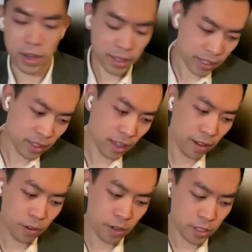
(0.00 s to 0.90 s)
think that
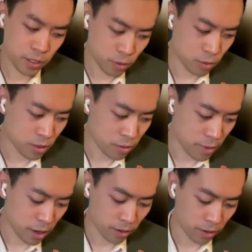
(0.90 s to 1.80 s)
every school, no
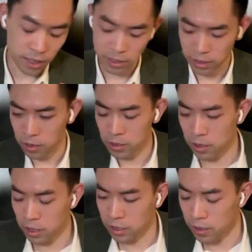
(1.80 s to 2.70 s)
matter, and I talk to a
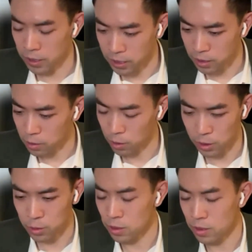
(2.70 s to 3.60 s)
lot of colleagues who go to
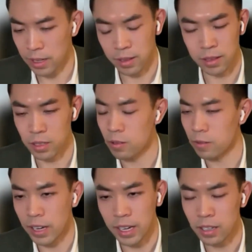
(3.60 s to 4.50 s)
school at the U
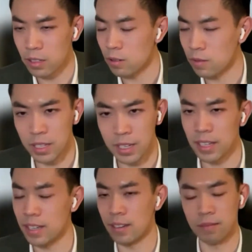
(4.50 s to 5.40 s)
of A, U of
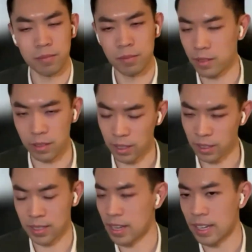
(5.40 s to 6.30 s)
T, the
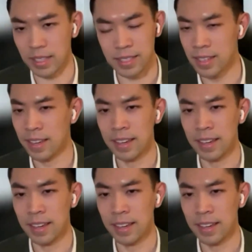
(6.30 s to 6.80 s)
States,